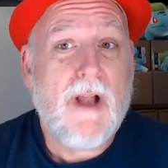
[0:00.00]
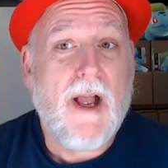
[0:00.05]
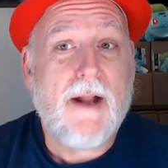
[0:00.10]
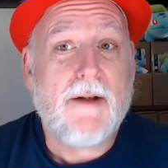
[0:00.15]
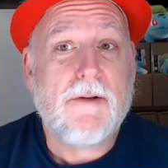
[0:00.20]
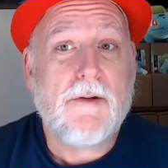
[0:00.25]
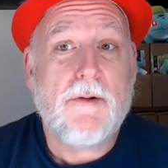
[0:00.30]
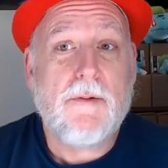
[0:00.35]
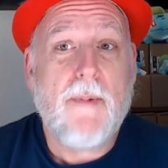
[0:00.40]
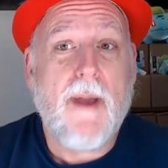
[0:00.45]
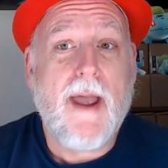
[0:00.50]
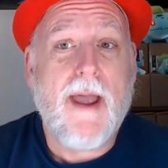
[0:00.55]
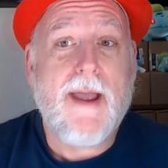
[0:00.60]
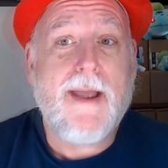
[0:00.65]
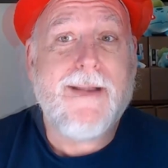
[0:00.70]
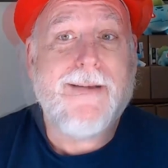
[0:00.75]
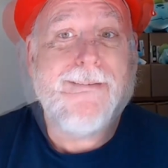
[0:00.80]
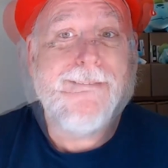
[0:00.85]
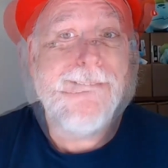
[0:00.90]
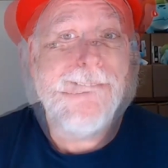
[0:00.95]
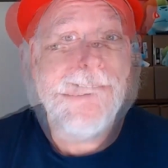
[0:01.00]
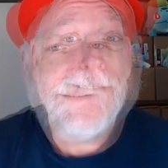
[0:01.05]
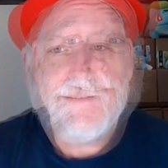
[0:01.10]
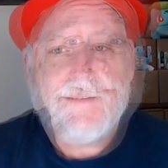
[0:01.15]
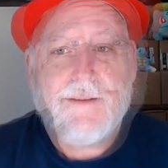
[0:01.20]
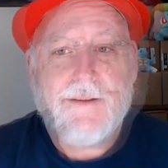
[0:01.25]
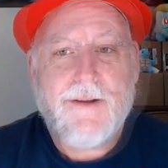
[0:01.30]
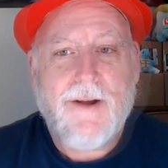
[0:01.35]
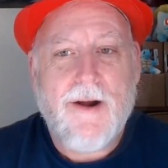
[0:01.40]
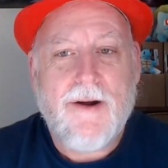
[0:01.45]
Not too bad.
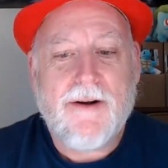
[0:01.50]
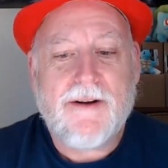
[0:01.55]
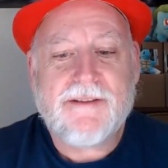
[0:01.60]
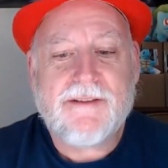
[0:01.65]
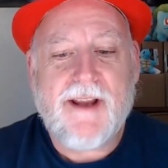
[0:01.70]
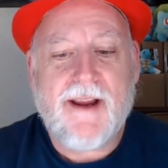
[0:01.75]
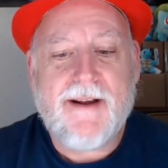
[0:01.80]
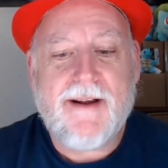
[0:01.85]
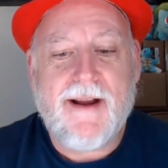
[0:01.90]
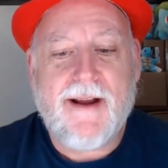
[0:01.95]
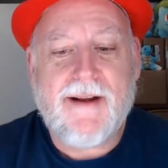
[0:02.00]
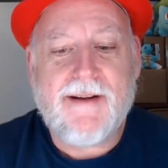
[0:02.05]
The card is a